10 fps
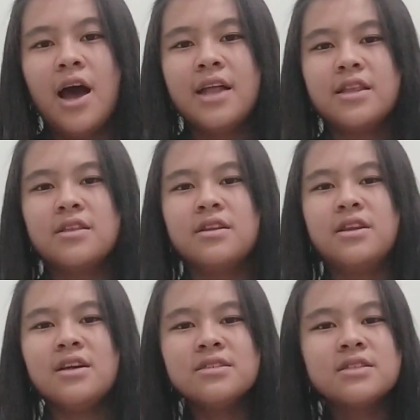And then the
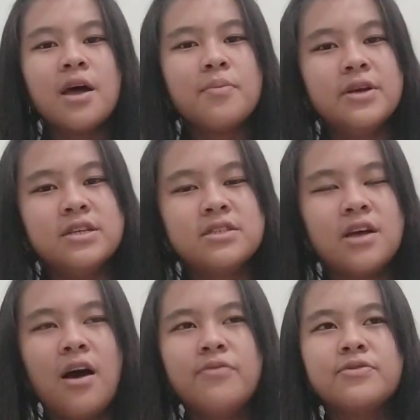next step is,
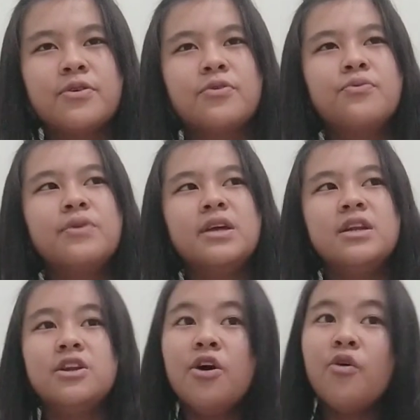after we
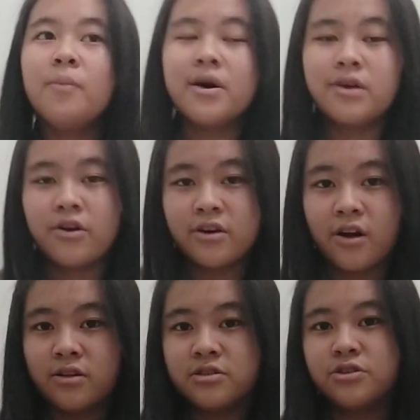know about our
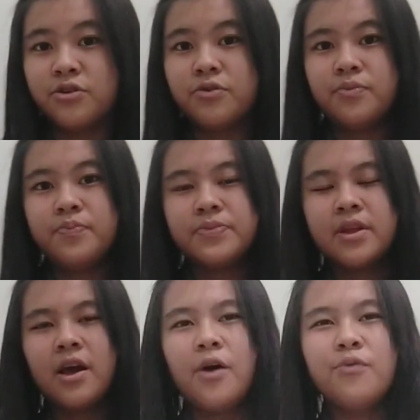culture,
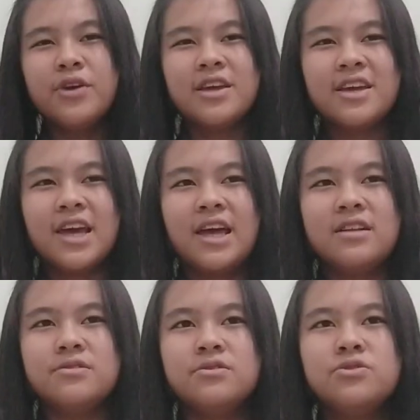we
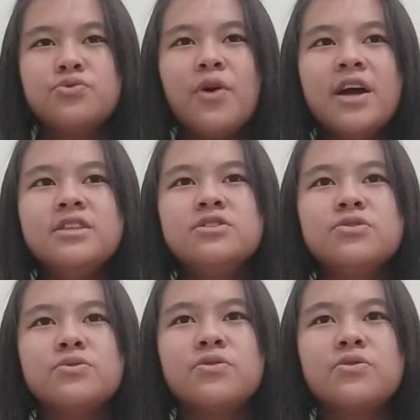can try to